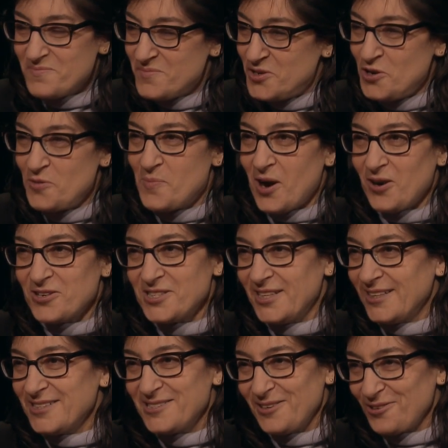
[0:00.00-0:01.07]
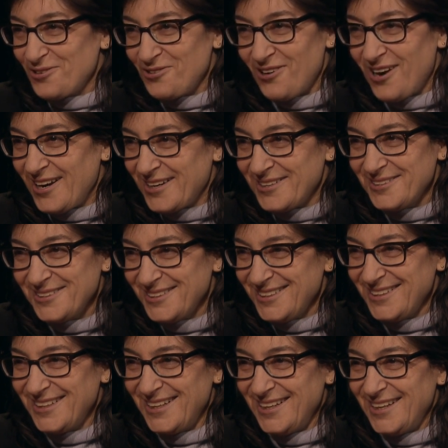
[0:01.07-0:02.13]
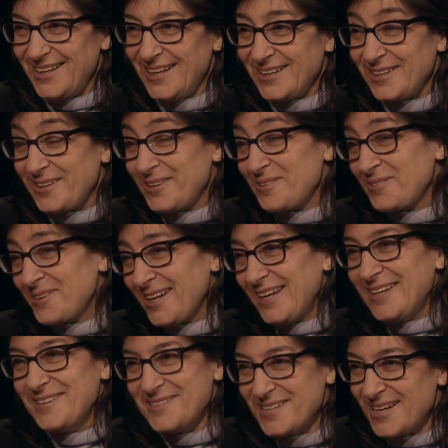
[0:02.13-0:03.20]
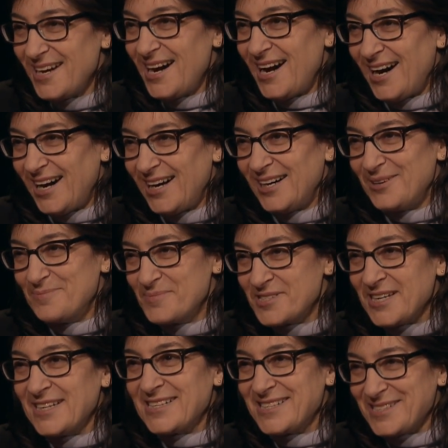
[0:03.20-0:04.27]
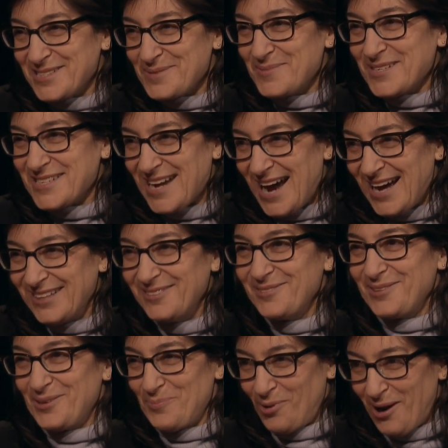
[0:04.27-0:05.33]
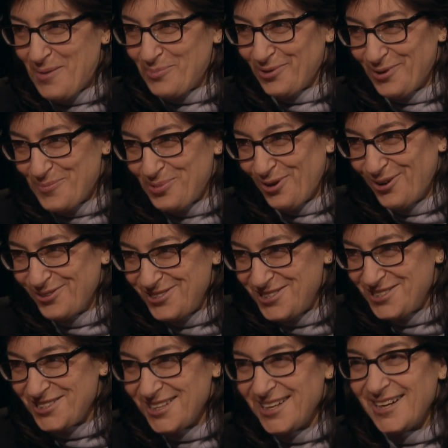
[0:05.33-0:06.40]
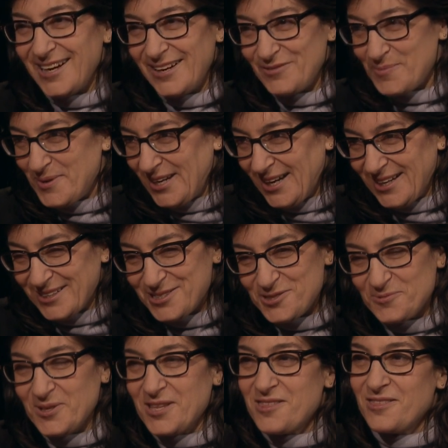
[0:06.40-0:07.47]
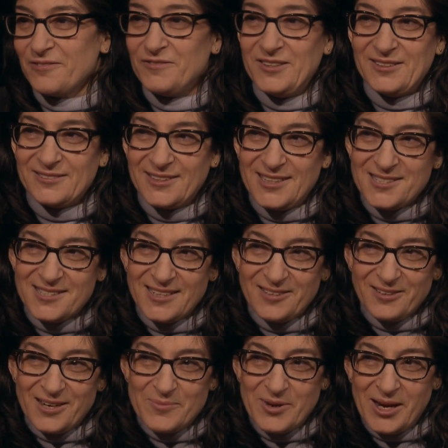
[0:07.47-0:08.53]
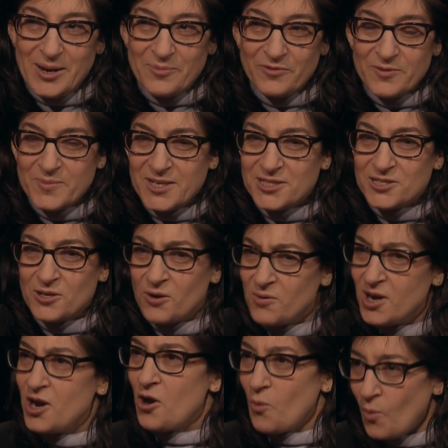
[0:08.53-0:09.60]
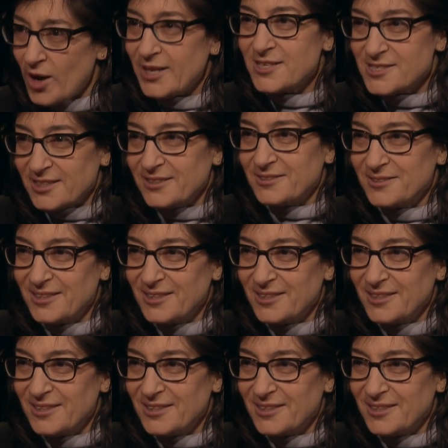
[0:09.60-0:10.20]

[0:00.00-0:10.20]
Two bars in, I started crying. And I thought, okay, um, cynicism is not the proper approach. I have to be honest with the feelings that are coming up from this. So what is it?